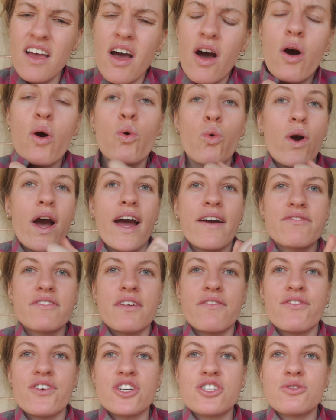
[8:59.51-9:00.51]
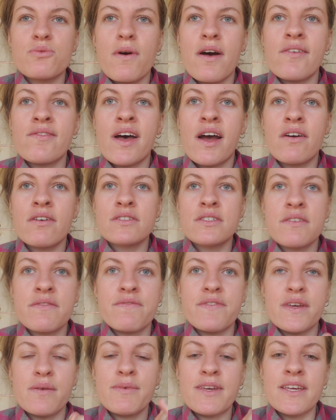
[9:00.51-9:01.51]
Oh, after the first 12 hours of
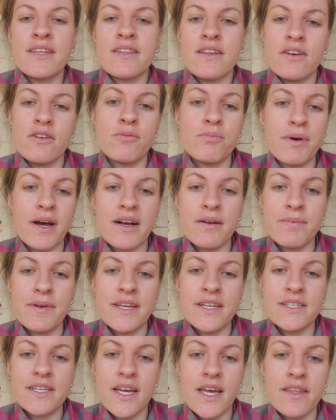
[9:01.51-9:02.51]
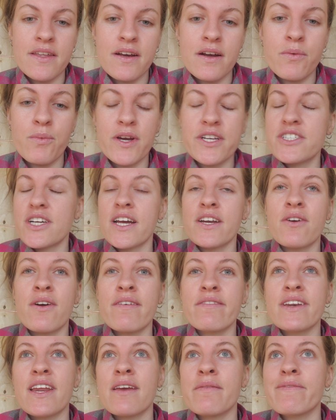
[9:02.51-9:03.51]
Phoebe and the new buck being together, which I don't
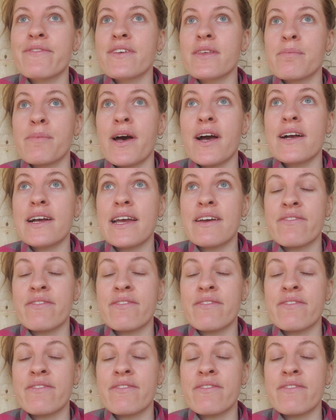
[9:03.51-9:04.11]
have a name for the buck.